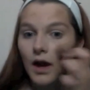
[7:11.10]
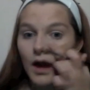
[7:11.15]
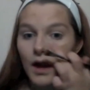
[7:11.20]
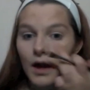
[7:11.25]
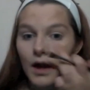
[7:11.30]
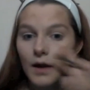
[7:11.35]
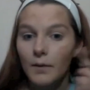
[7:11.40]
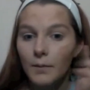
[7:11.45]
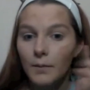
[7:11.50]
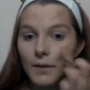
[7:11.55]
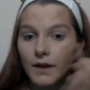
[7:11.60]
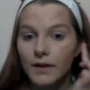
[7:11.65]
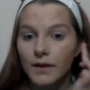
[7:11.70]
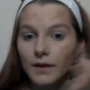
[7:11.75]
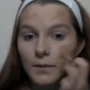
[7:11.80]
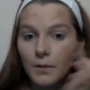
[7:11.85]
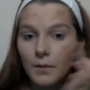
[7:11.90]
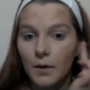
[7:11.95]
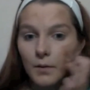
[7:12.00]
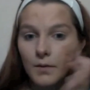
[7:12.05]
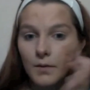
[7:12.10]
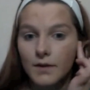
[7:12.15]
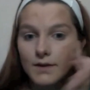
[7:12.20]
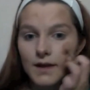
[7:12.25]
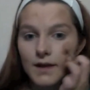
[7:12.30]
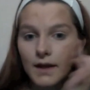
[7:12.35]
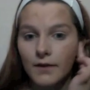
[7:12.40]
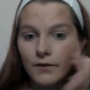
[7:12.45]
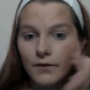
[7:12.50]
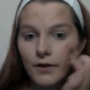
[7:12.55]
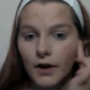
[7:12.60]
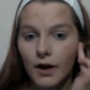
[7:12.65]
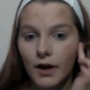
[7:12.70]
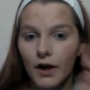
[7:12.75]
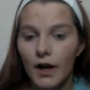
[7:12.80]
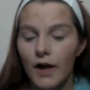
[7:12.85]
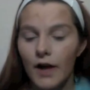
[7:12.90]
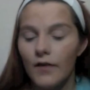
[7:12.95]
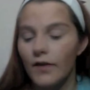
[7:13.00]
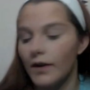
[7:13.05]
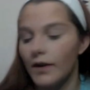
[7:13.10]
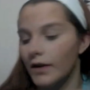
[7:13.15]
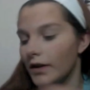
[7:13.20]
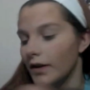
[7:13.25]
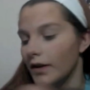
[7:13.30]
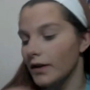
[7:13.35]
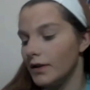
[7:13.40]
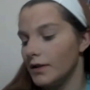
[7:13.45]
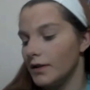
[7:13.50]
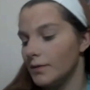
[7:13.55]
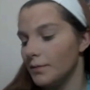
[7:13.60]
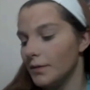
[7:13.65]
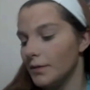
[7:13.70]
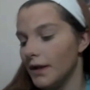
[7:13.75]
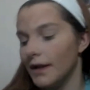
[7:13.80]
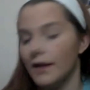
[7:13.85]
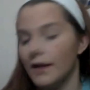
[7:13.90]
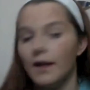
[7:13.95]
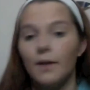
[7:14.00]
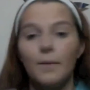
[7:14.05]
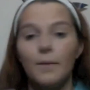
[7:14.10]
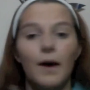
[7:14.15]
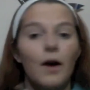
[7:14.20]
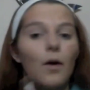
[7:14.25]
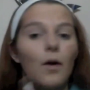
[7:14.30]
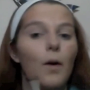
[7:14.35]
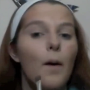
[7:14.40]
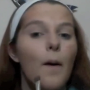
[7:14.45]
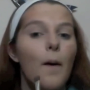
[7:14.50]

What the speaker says: and make them almost like fur, and then you can just blend them out.